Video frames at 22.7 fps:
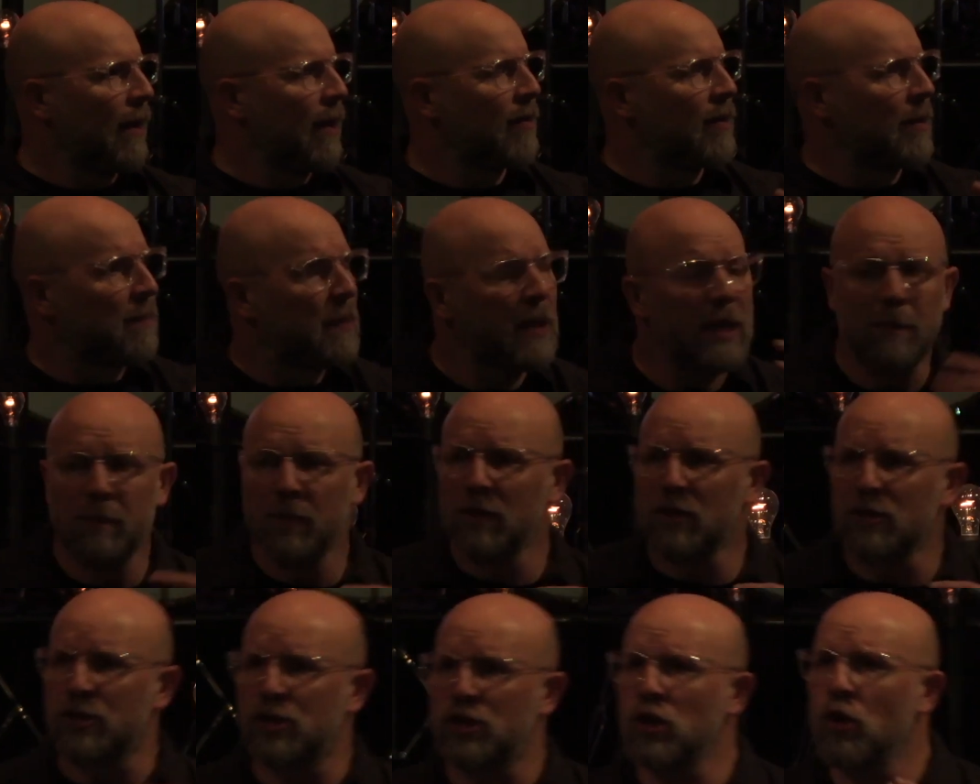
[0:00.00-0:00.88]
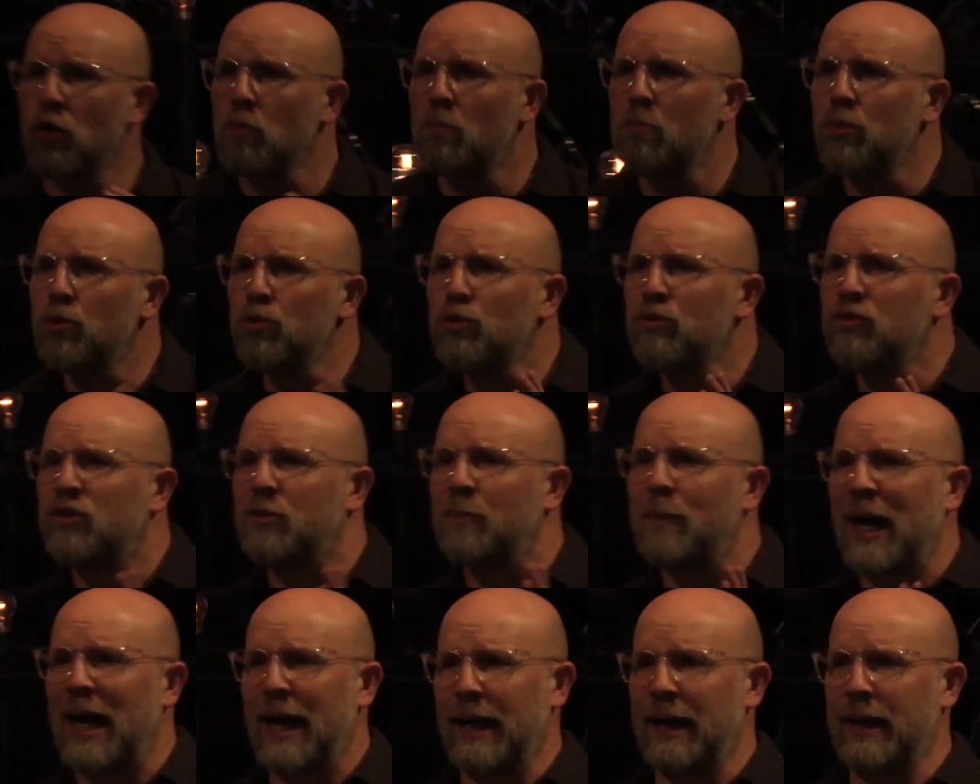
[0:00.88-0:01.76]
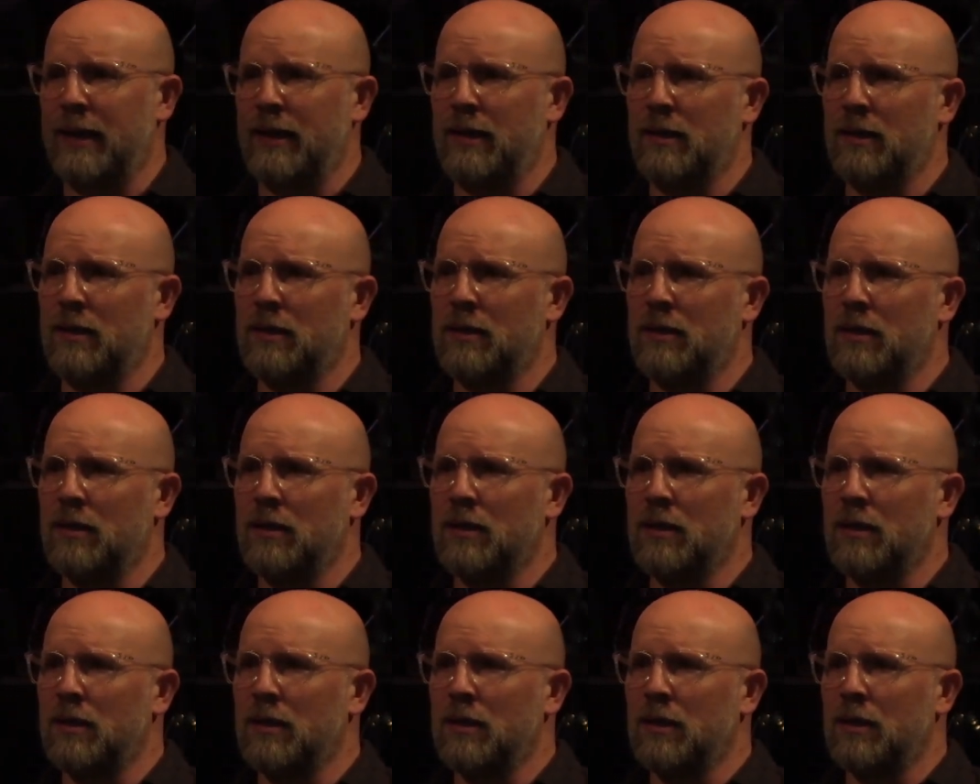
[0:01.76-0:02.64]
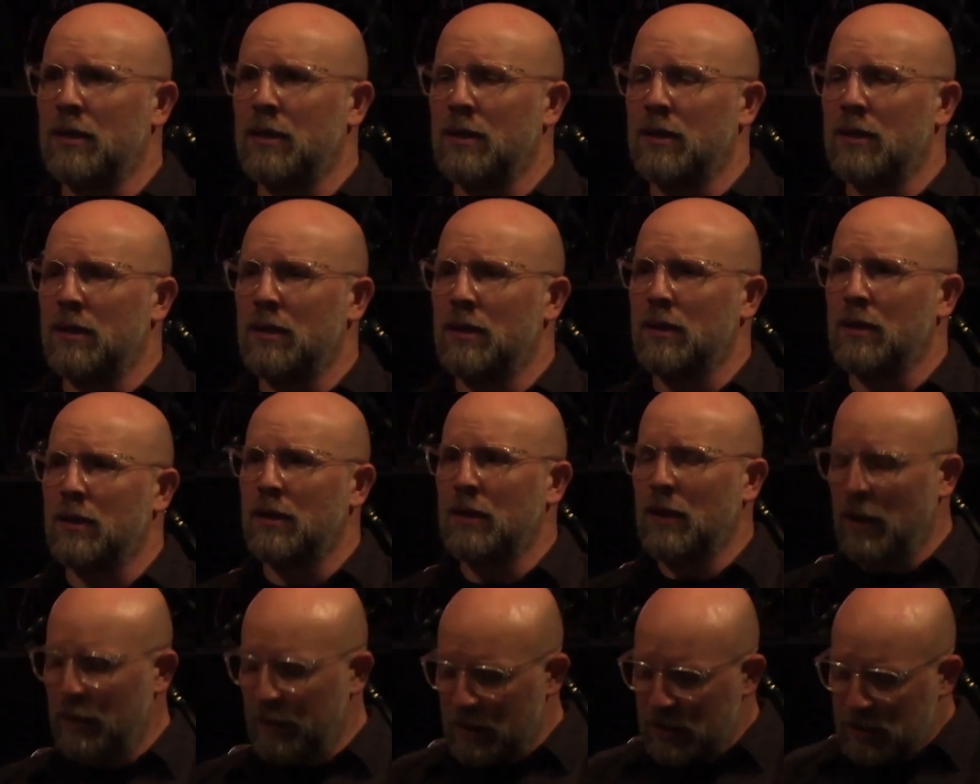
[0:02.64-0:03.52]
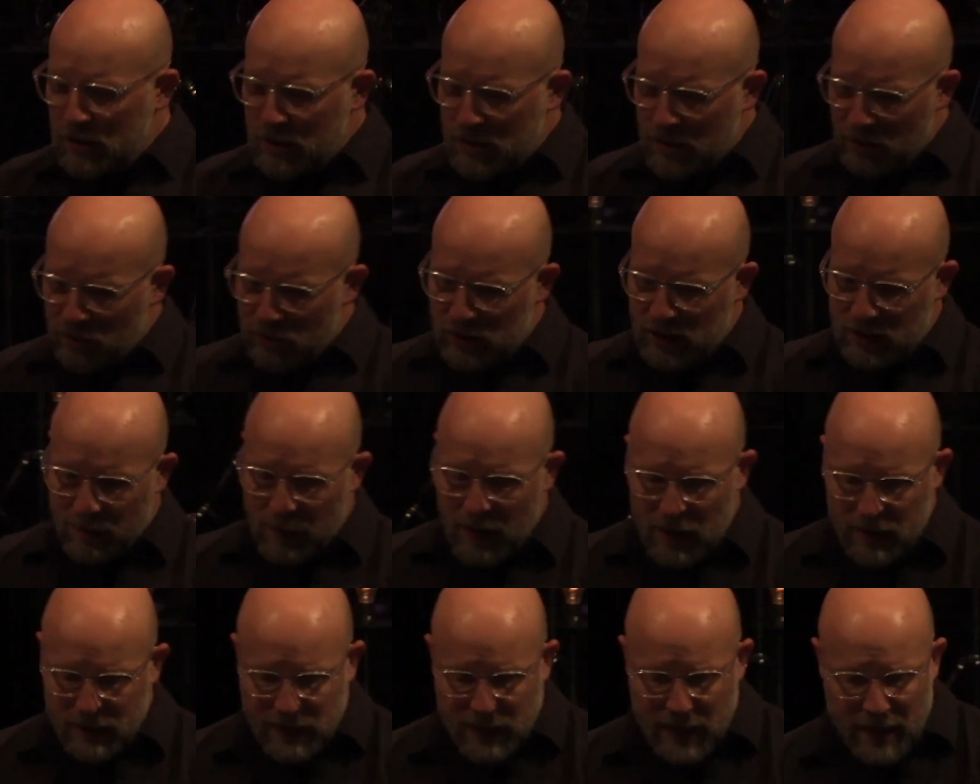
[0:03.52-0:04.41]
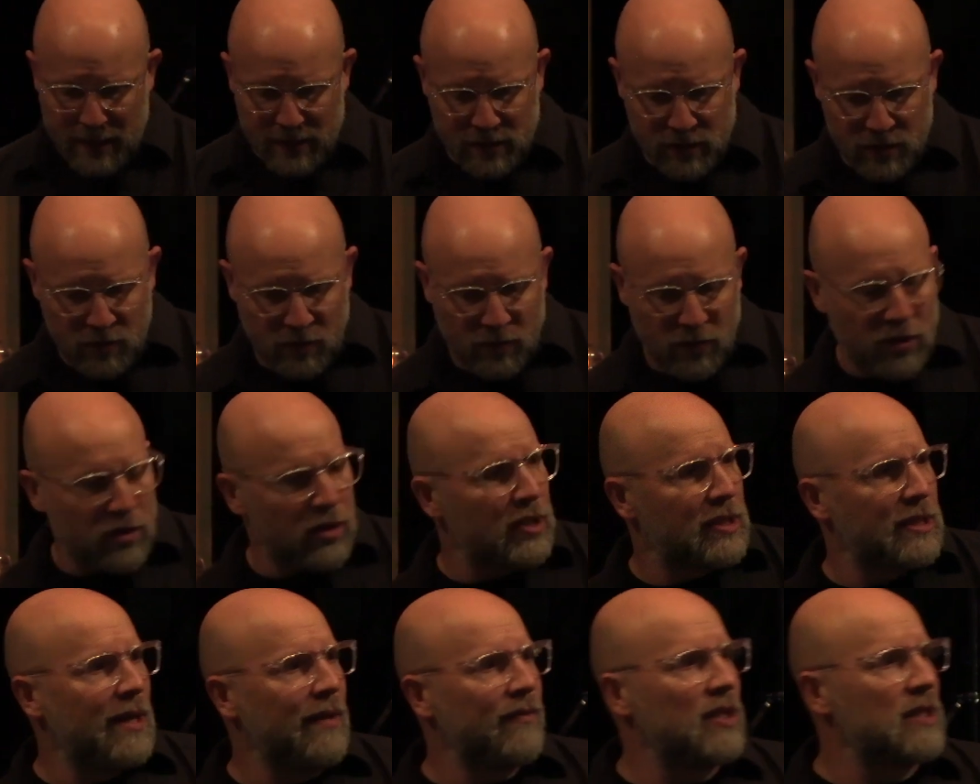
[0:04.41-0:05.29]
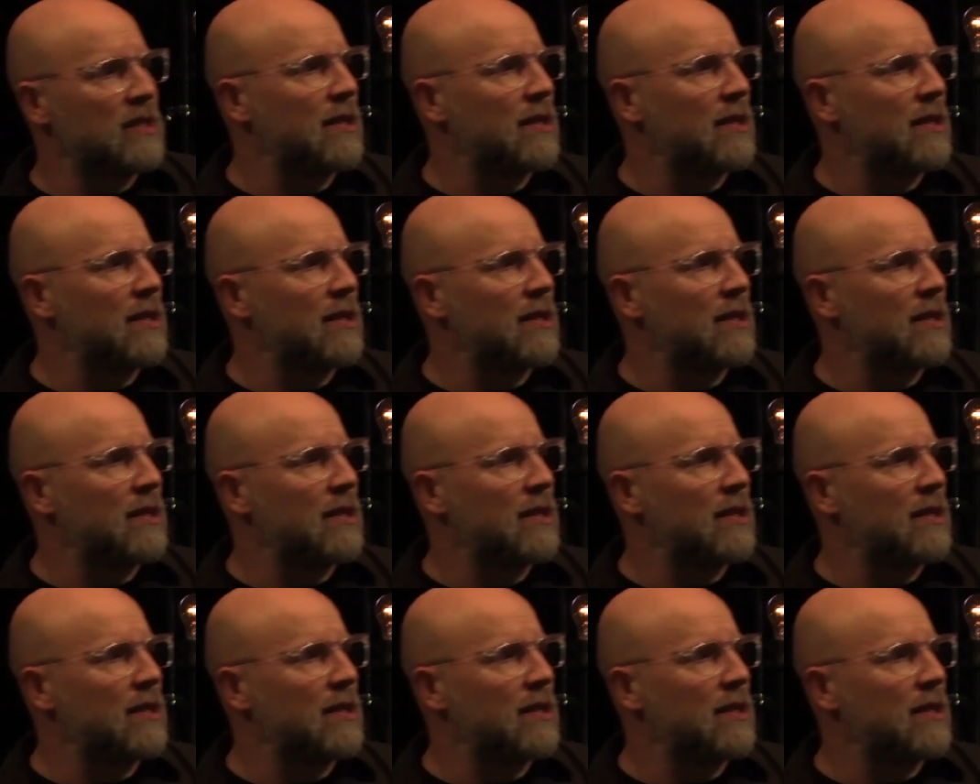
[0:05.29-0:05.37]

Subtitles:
And the people are so moved by it. And this is their response, Acts 2:37.